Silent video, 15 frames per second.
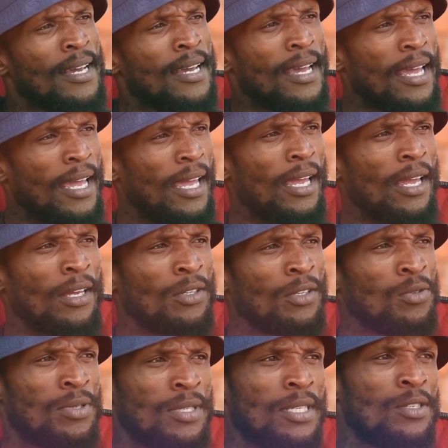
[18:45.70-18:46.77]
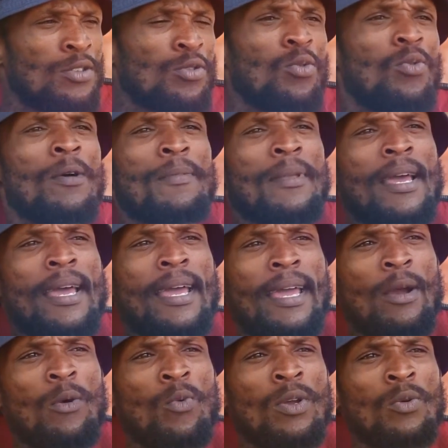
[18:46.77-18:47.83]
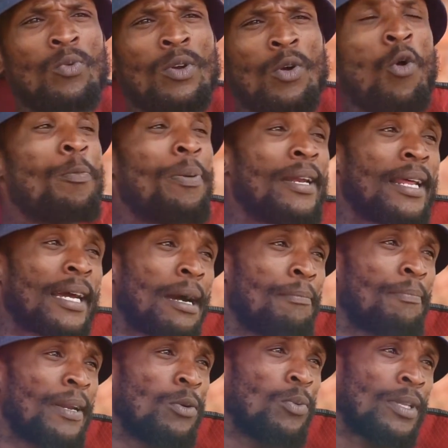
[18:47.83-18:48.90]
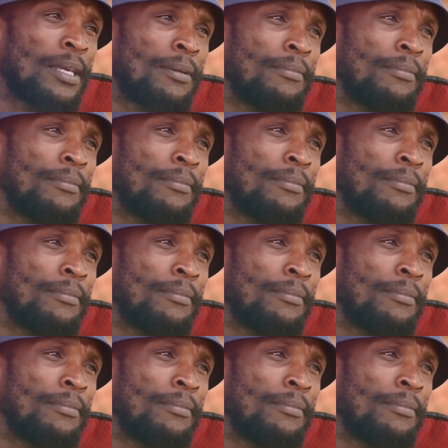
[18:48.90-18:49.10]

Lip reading: You see, so we opened a company with him.